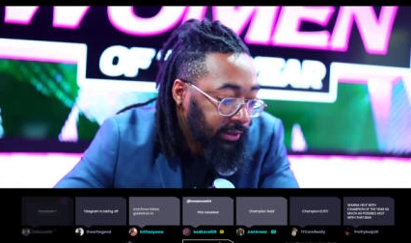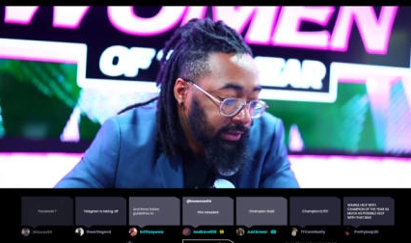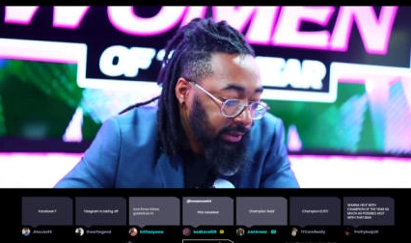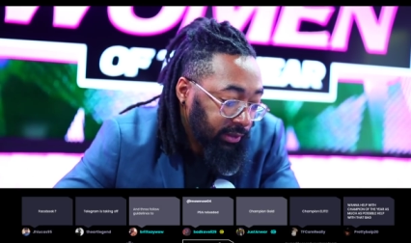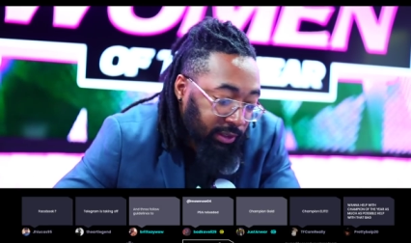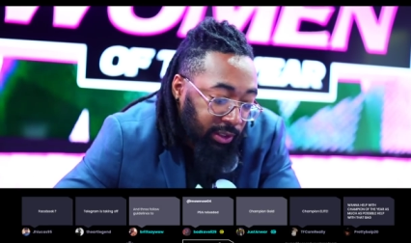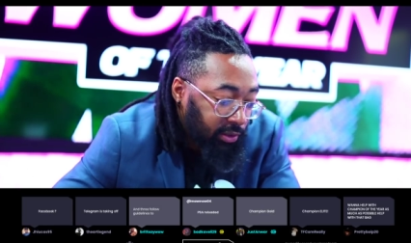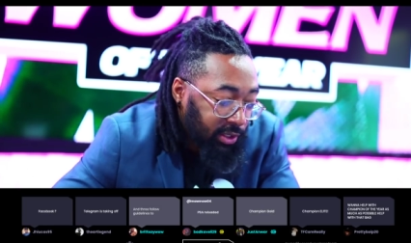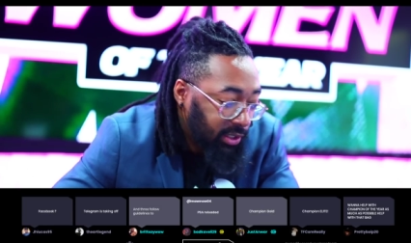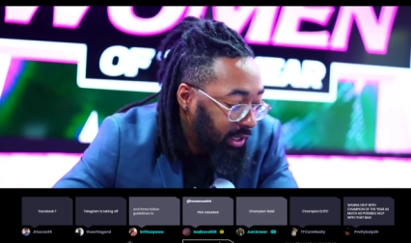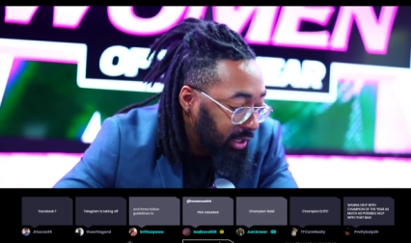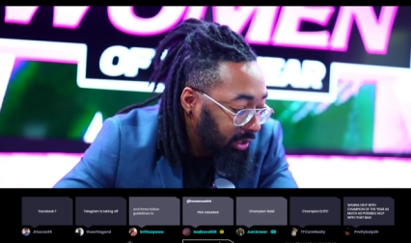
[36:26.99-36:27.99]
There's nothing you can
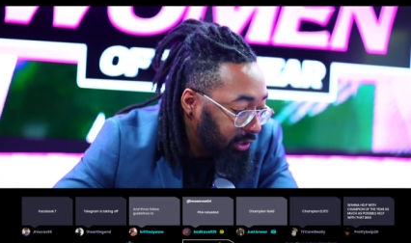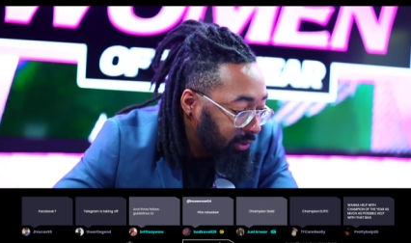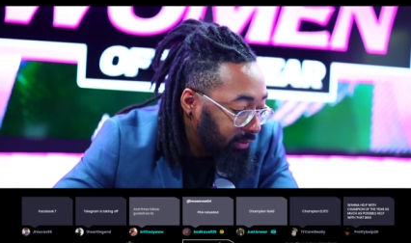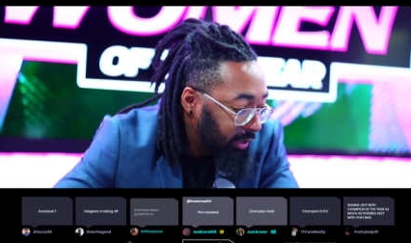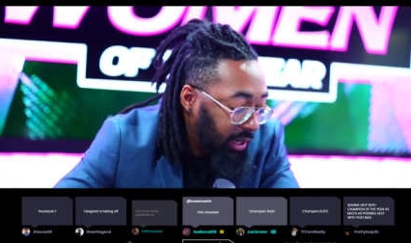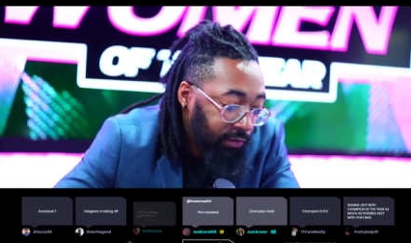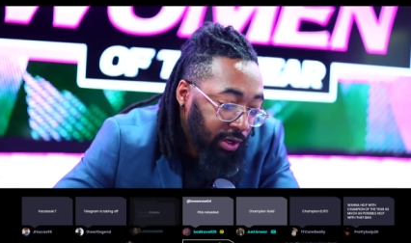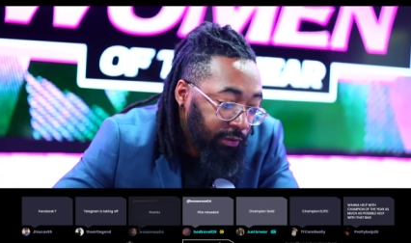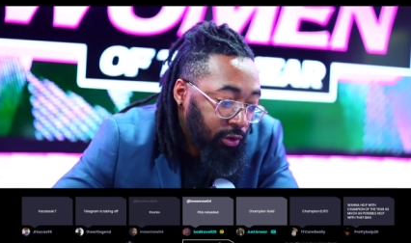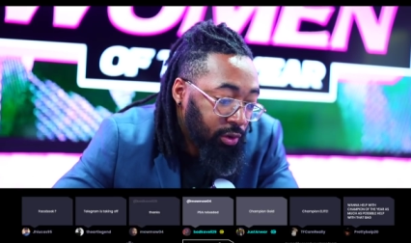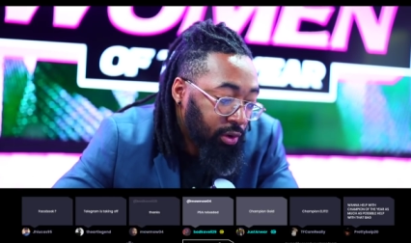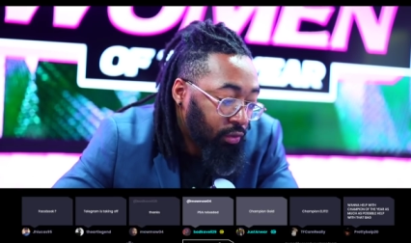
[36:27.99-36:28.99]
say to do, even if
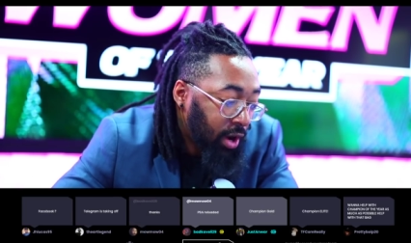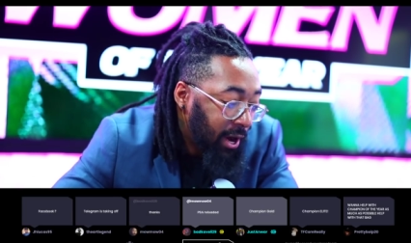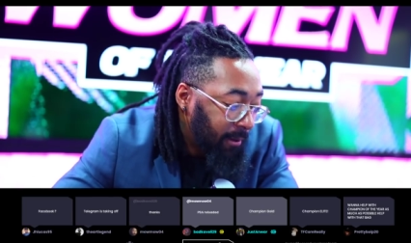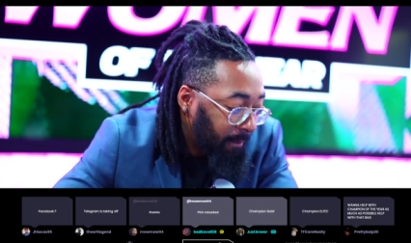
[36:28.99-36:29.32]
you're on the right.